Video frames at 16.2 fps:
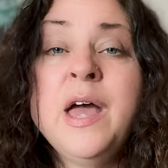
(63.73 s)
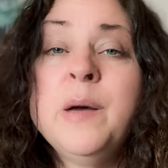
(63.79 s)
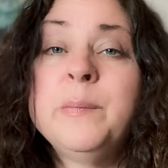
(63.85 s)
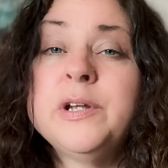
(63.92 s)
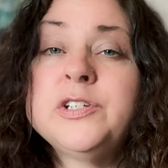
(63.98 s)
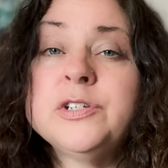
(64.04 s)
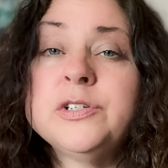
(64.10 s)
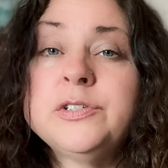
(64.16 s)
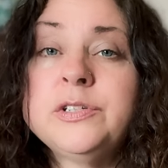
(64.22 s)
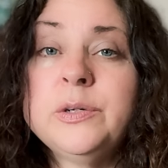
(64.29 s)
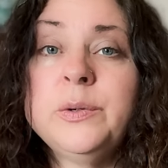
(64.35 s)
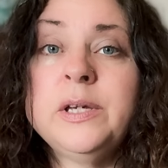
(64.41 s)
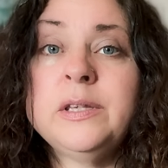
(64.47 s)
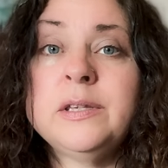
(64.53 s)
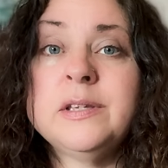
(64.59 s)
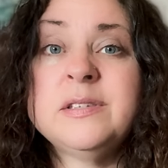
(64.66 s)
But you're
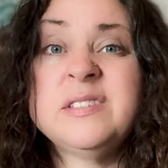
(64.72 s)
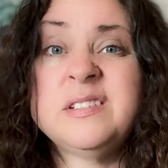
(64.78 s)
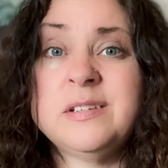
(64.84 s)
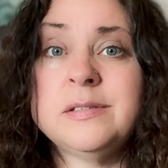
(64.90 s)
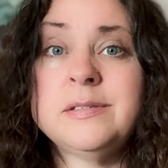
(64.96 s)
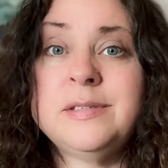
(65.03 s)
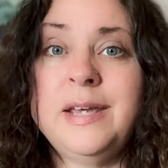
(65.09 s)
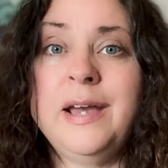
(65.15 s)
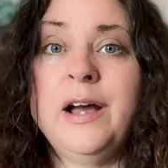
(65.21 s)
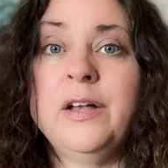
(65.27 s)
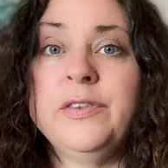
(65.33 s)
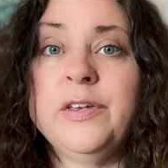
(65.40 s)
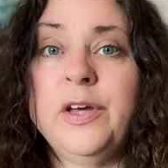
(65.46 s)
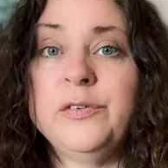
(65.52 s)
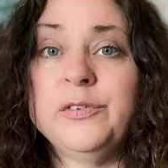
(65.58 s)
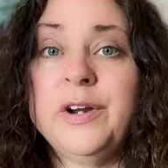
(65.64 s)
doing this to see how
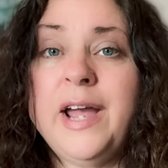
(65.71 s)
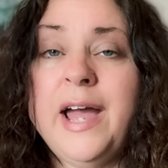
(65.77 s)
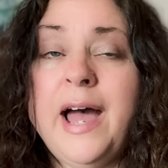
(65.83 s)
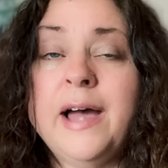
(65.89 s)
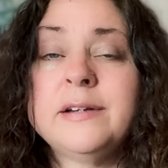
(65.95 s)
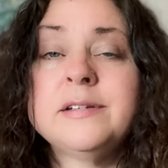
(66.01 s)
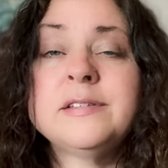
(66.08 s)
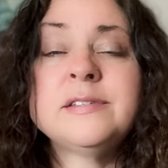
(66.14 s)
they'll react.